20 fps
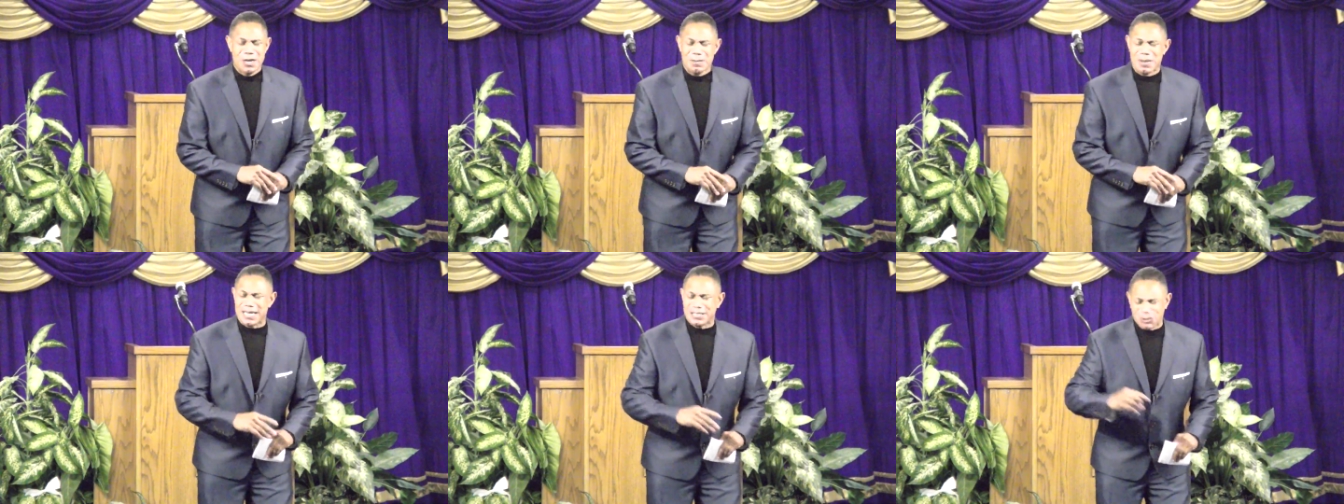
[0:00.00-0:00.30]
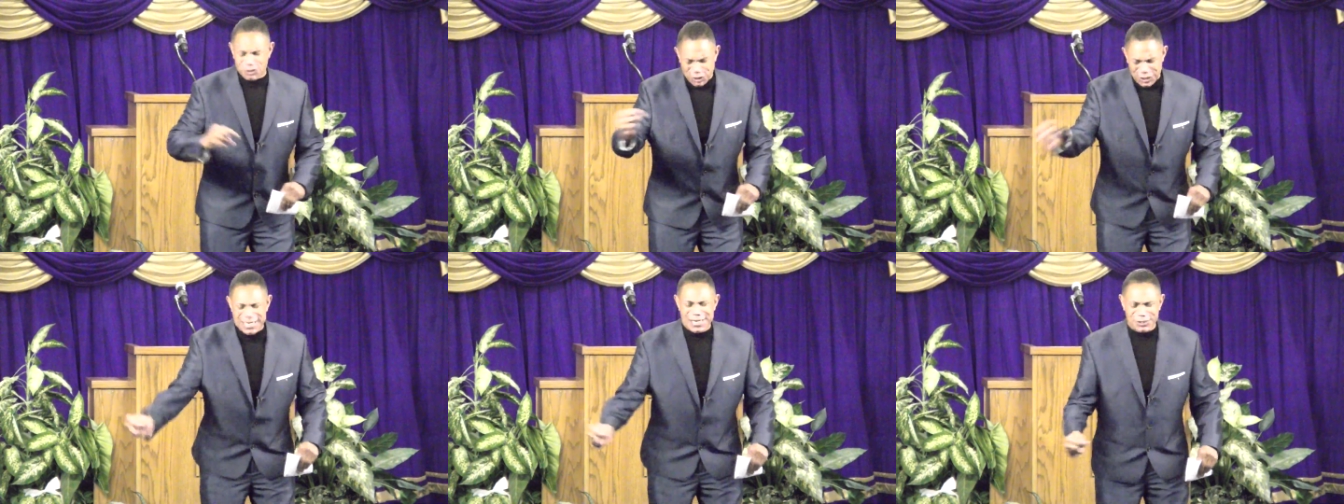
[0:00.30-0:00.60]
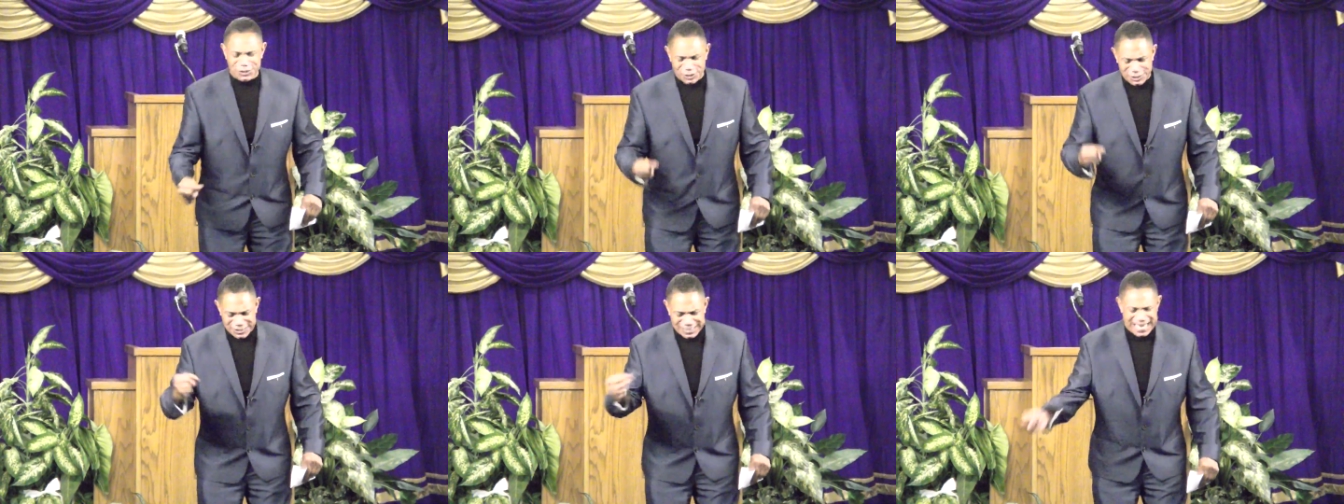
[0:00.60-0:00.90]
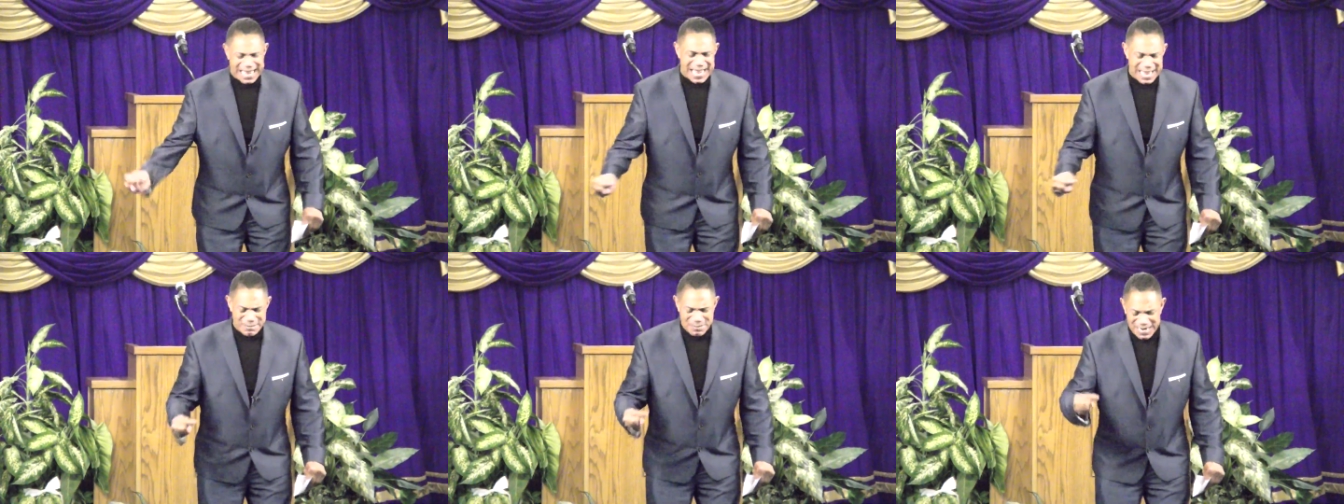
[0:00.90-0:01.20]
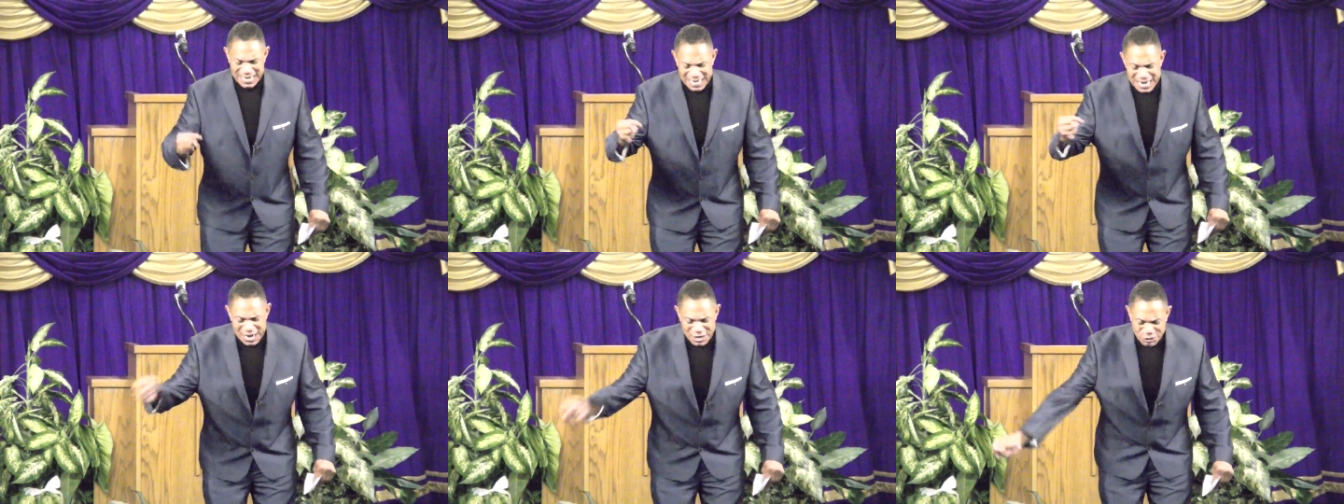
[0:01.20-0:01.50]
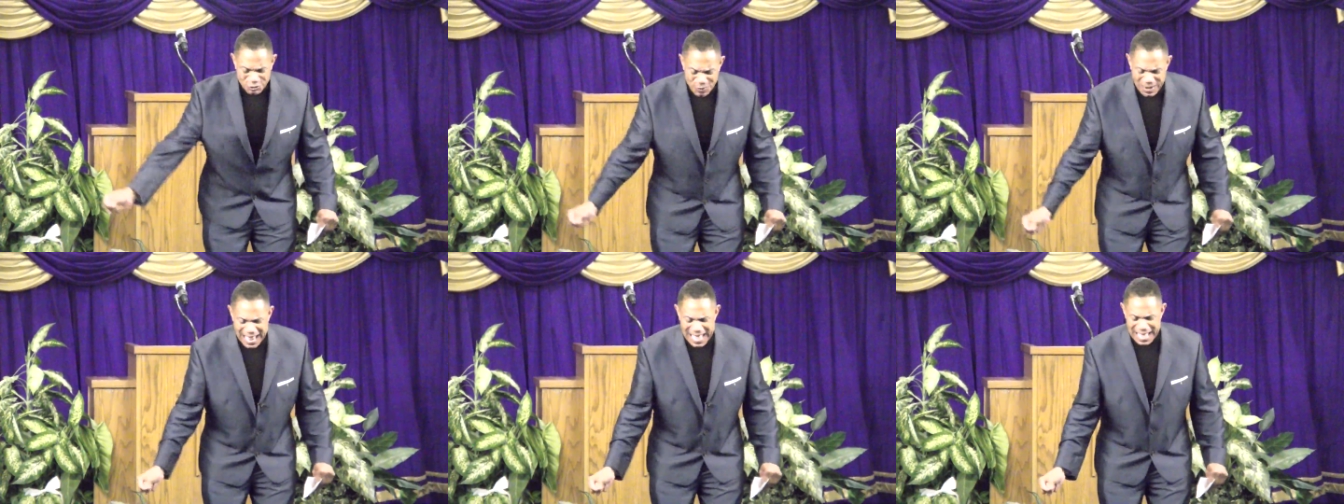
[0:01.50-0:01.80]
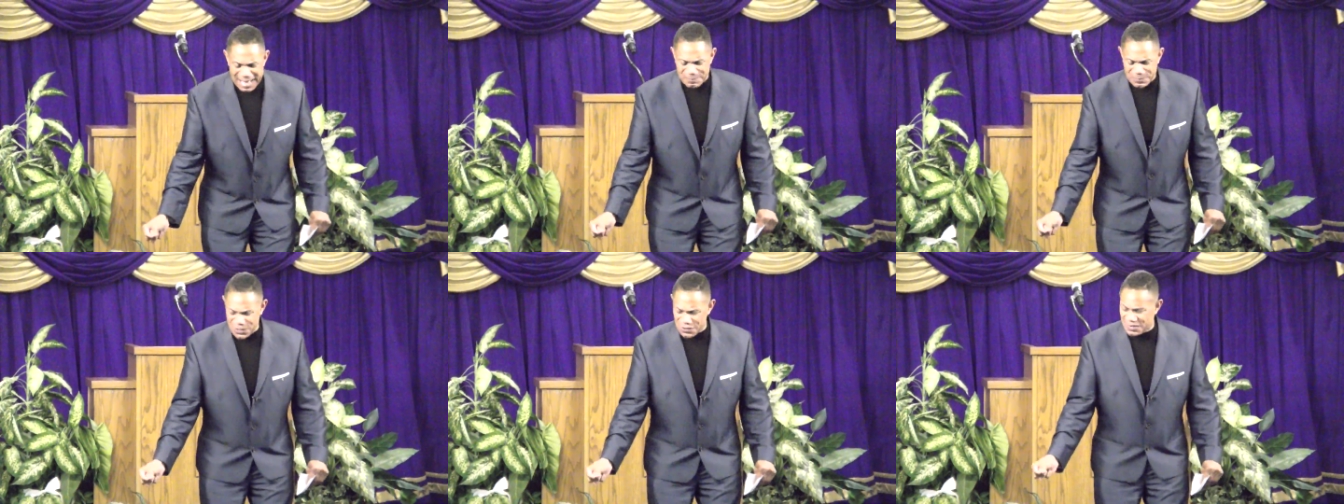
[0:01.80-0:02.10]
but Jesus came and
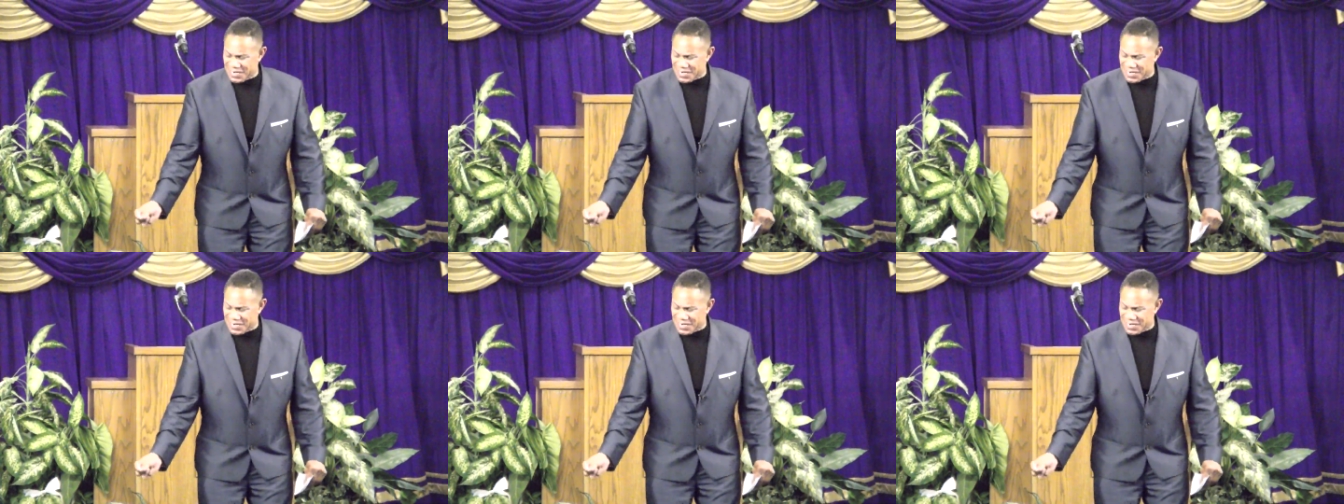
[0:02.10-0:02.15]
grabbed you.